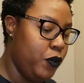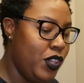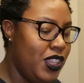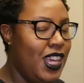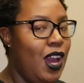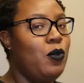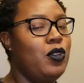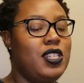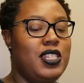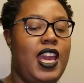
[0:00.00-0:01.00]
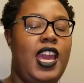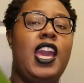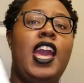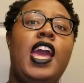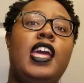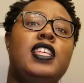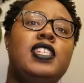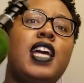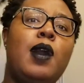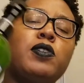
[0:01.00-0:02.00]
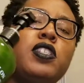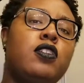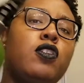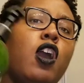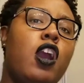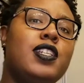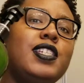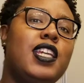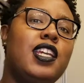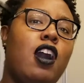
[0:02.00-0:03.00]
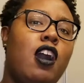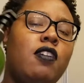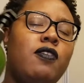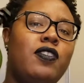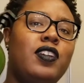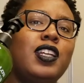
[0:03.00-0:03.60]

One thing I will say, this top was a little hard to get off.